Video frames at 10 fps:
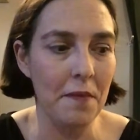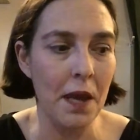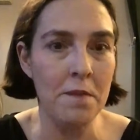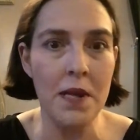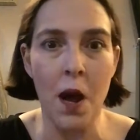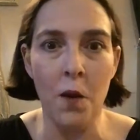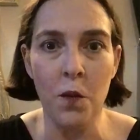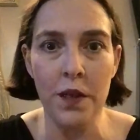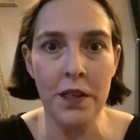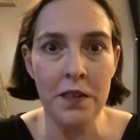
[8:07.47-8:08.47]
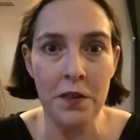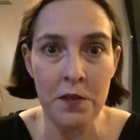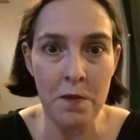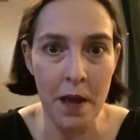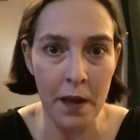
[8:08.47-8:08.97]
I'm not wanting to do
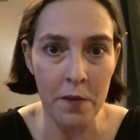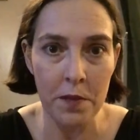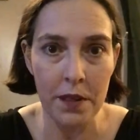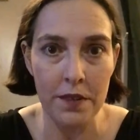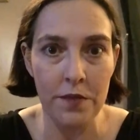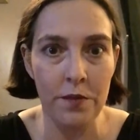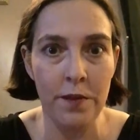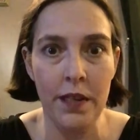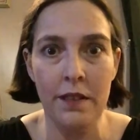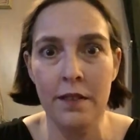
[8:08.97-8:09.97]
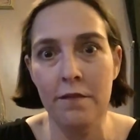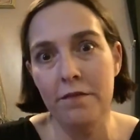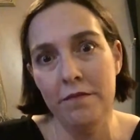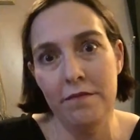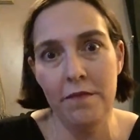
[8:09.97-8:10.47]
tobacco because
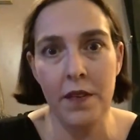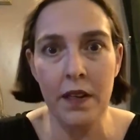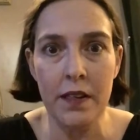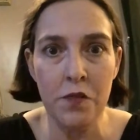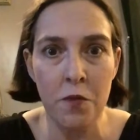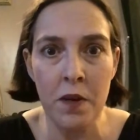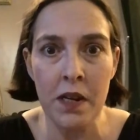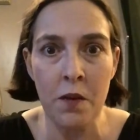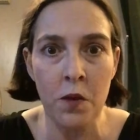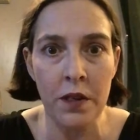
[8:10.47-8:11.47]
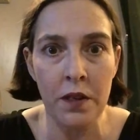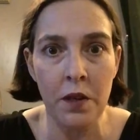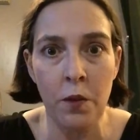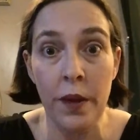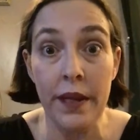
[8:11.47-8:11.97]
at least for me, I wanted to
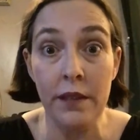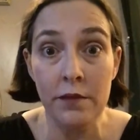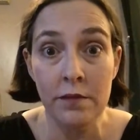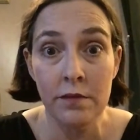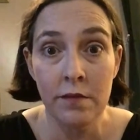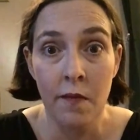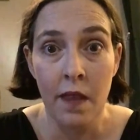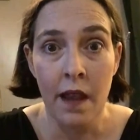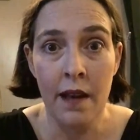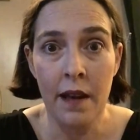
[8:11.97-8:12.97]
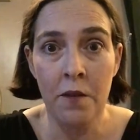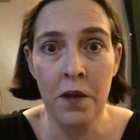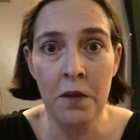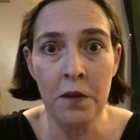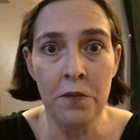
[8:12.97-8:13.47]
quit. And I
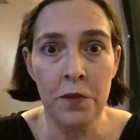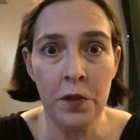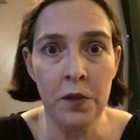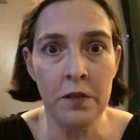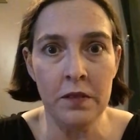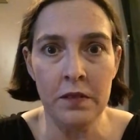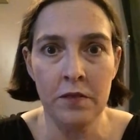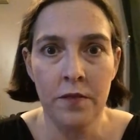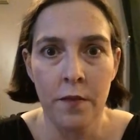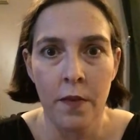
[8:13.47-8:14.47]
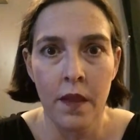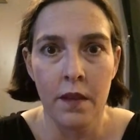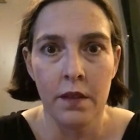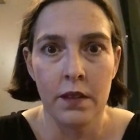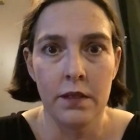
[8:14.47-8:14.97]
went with fruit and
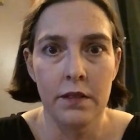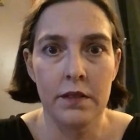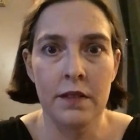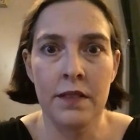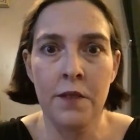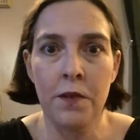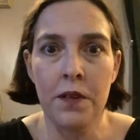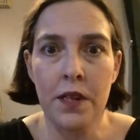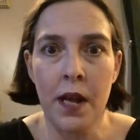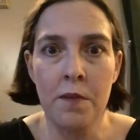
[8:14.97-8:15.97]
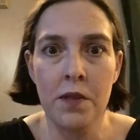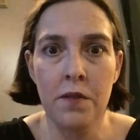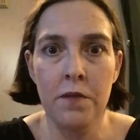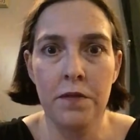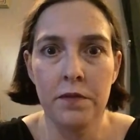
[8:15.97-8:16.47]
different types
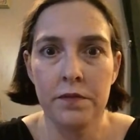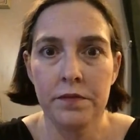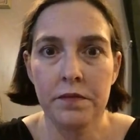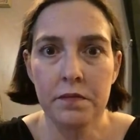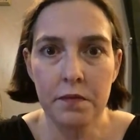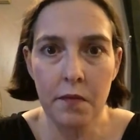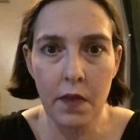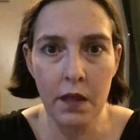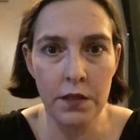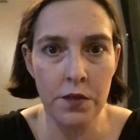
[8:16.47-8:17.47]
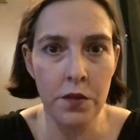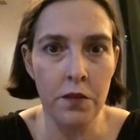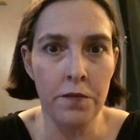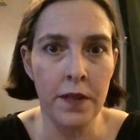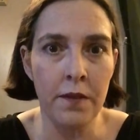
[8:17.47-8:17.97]
of
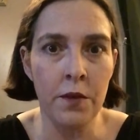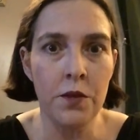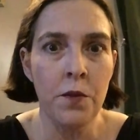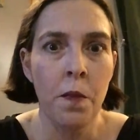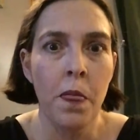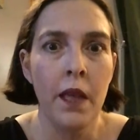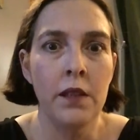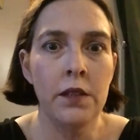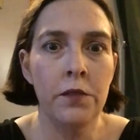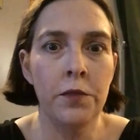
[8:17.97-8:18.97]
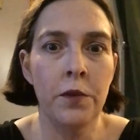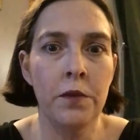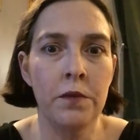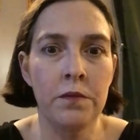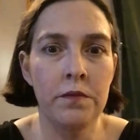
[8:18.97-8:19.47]
dessert flavors. So
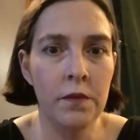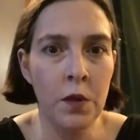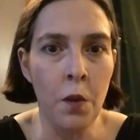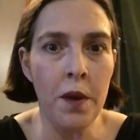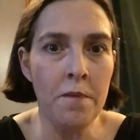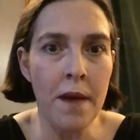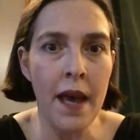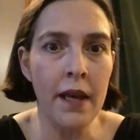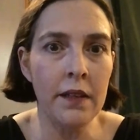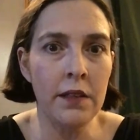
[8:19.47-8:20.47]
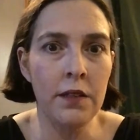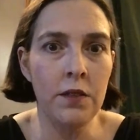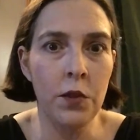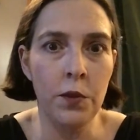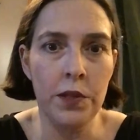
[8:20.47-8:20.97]
for going back
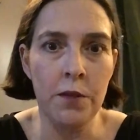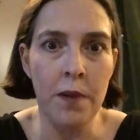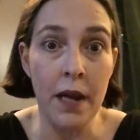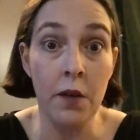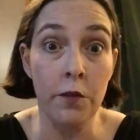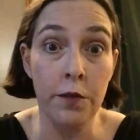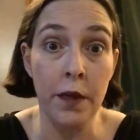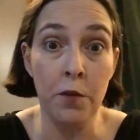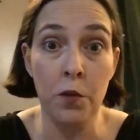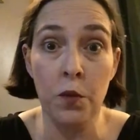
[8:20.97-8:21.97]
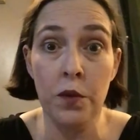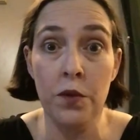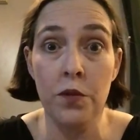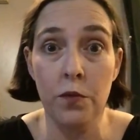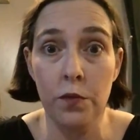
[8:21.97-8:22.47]
to a tobacco flavor
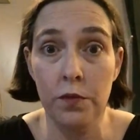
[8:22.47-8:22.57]
was